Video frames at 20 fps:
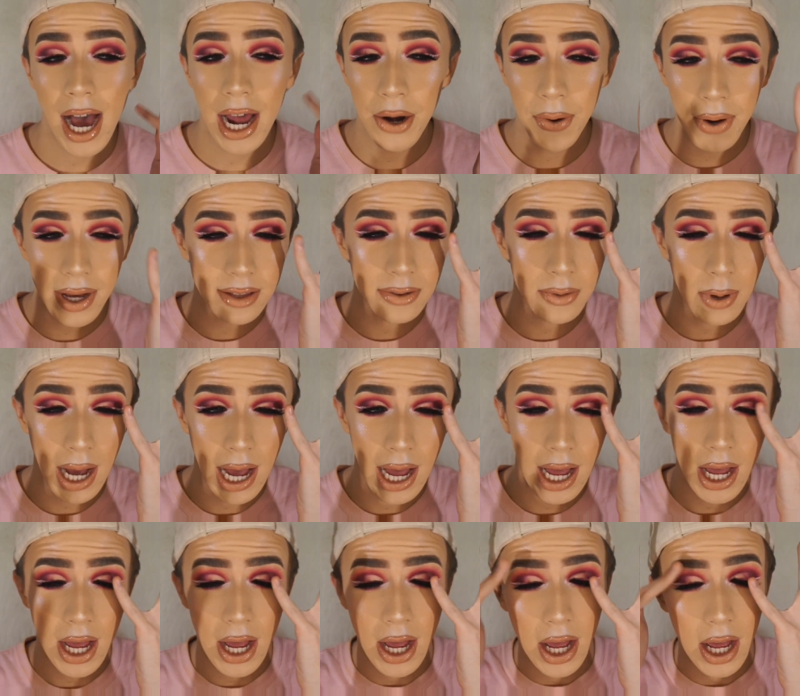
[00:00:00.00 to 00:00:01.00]
I know it is quite
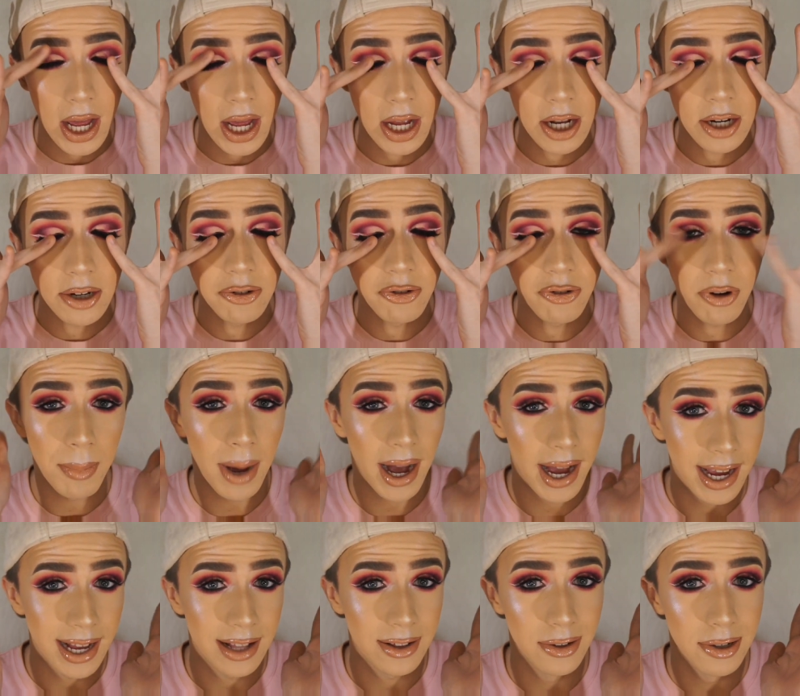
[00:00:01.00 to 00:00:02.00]
a
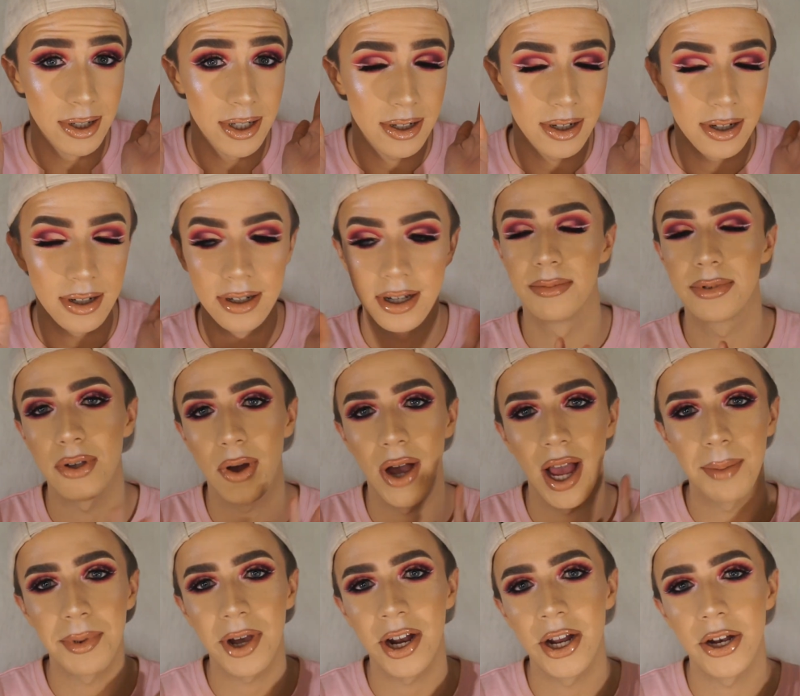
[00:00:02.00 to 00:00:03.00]
dramatic look, and so I
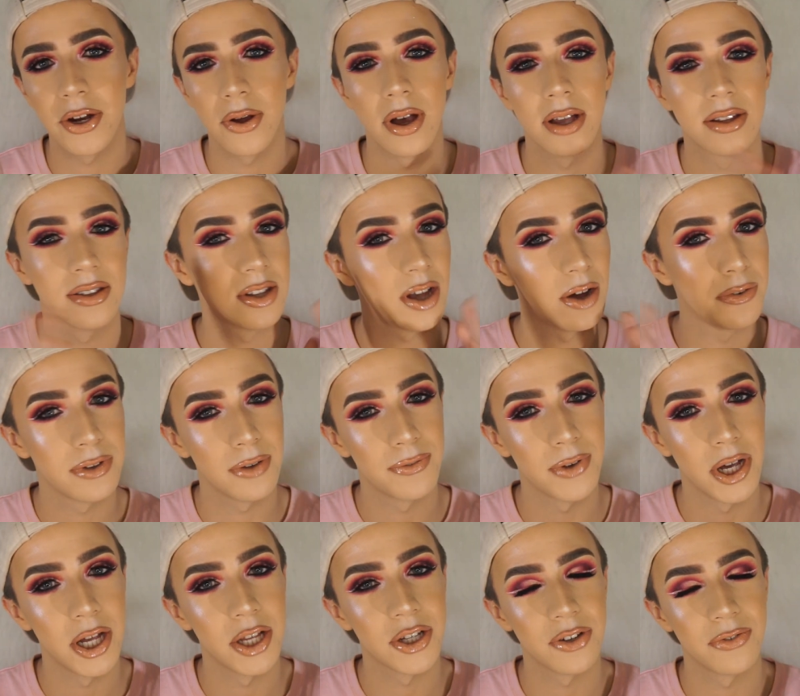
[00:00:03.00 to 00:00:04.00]
am going to do a softer
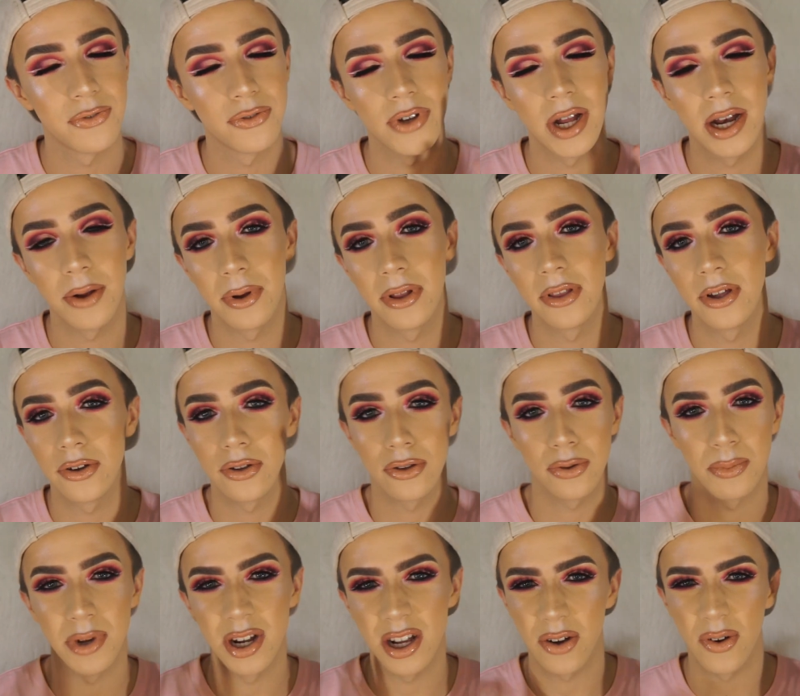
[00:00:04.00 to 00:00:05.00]
version for anyone that
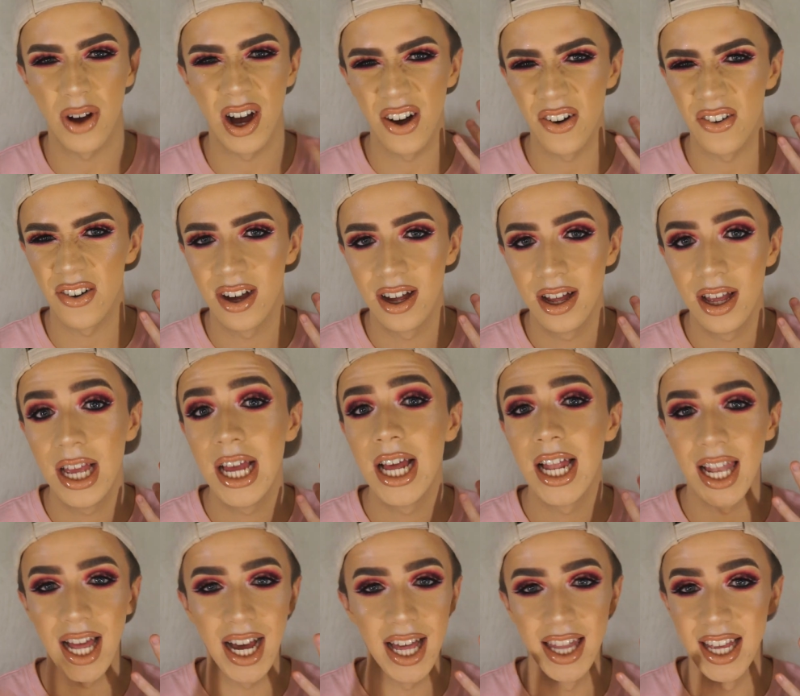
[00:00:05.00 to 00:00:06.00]
doesn't want to go out
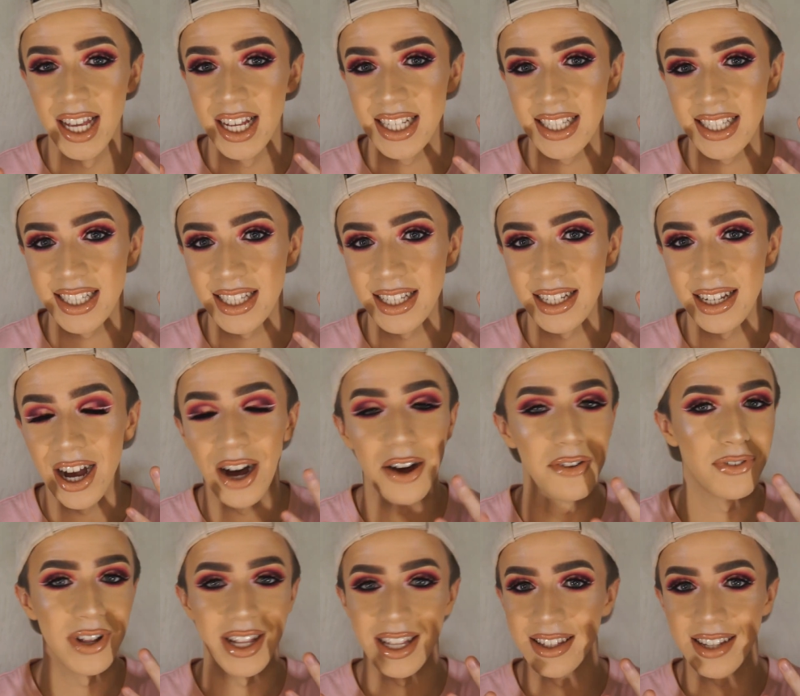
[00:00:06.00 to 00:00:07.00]
like this
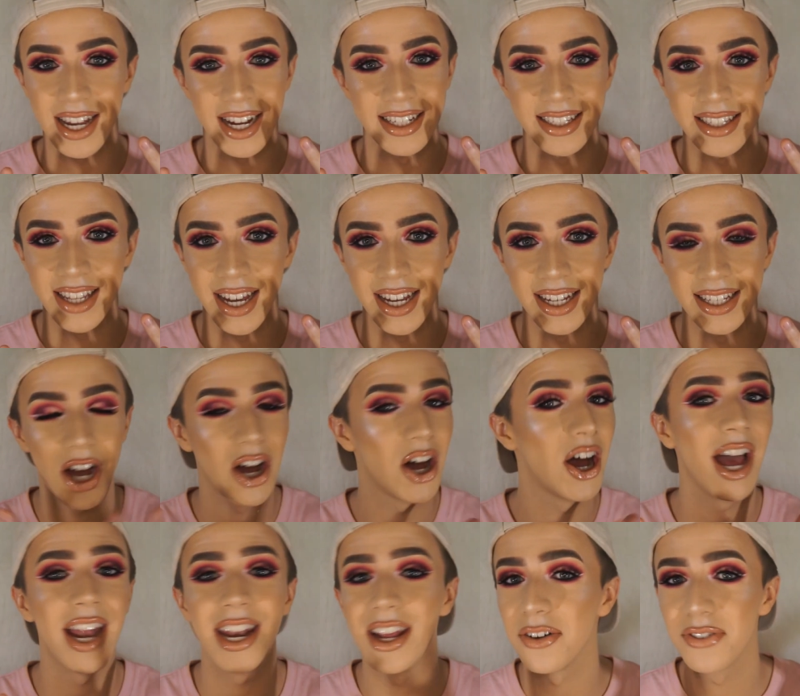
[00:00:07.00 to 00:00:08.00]
on Valentine's Day
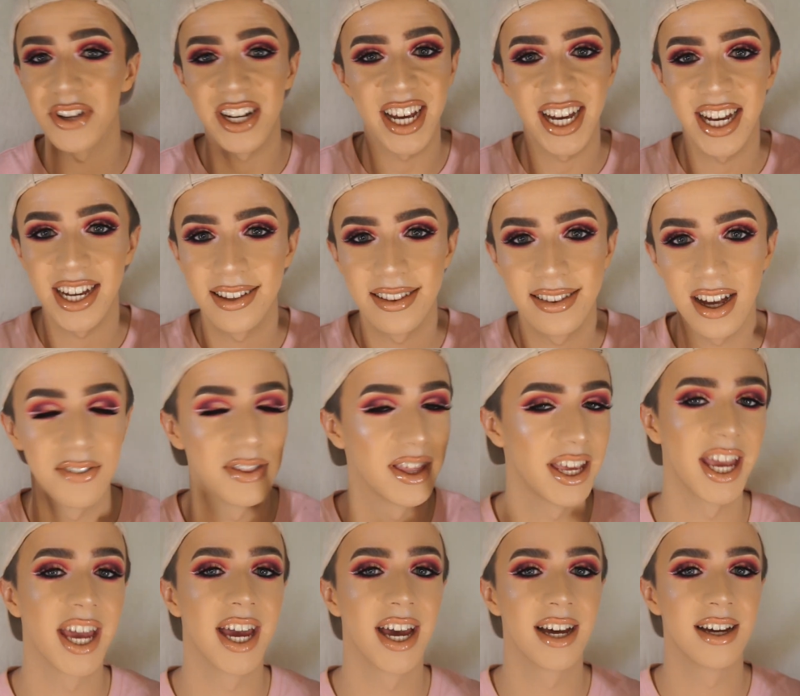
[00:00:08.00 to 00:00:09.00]
or any other day of the
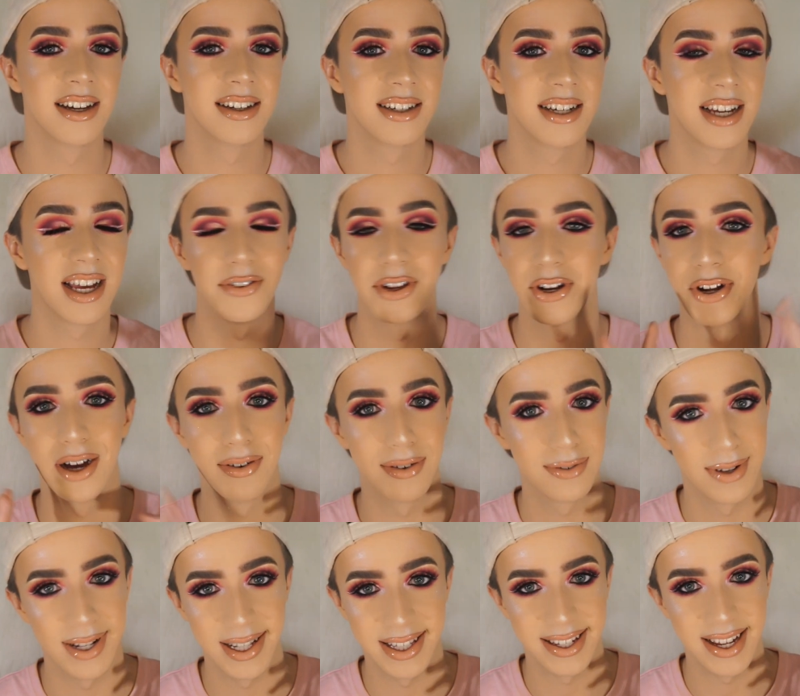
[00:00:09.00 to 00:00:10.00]
year if you don't have a
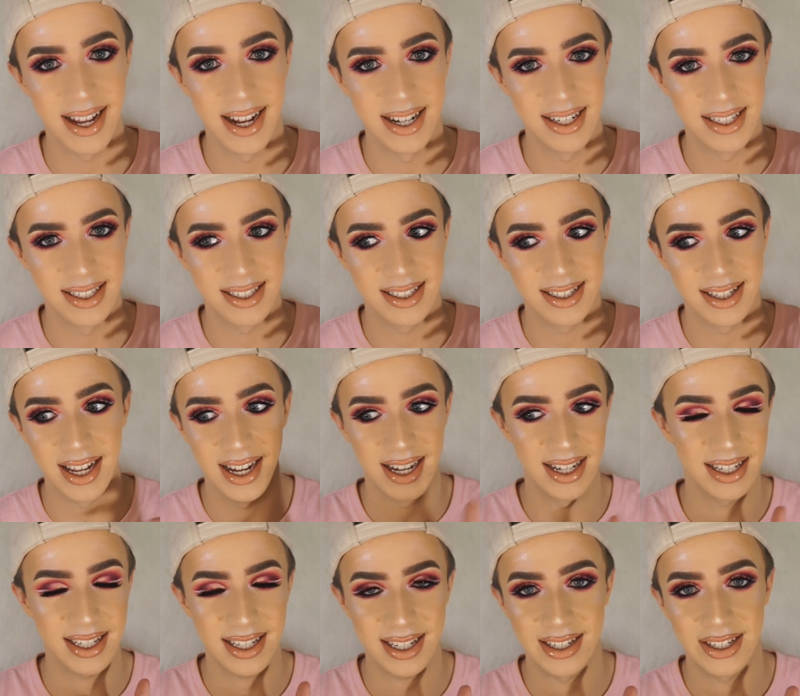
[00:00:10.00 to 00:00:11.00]
Valentine's
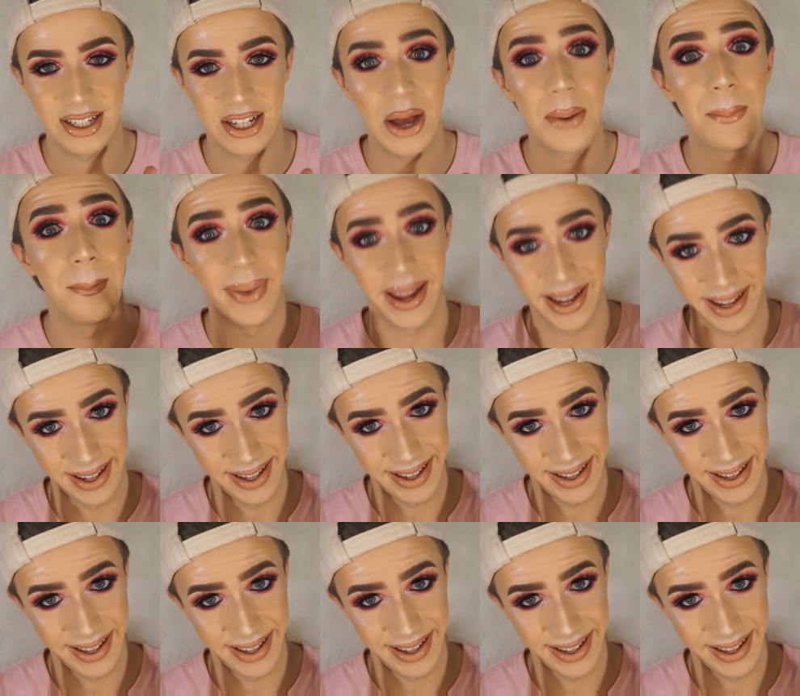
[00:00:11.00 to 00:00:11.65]
like me.